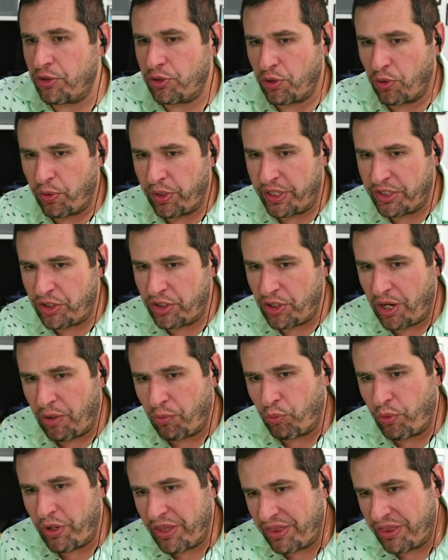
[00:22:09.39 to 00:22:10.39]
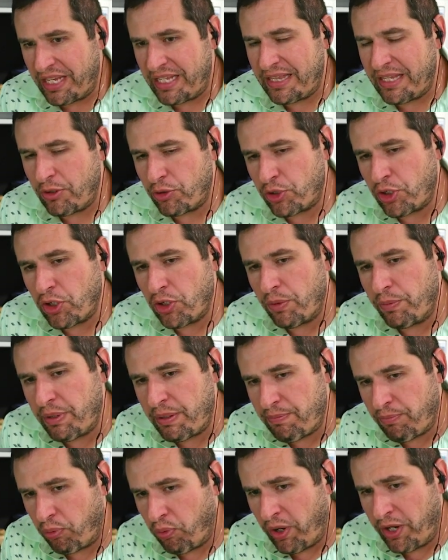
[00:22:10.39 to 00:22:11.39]
So we think there's going to
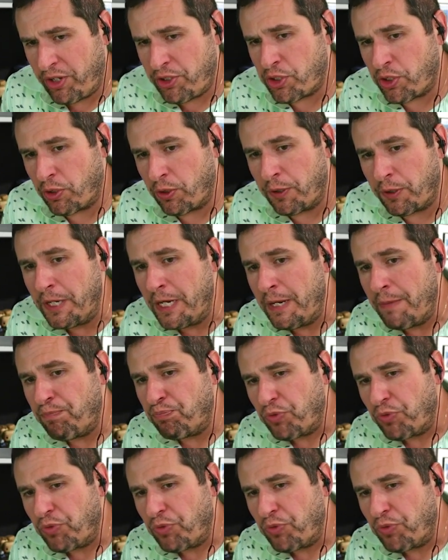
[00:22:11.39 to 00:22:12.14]
be pressure,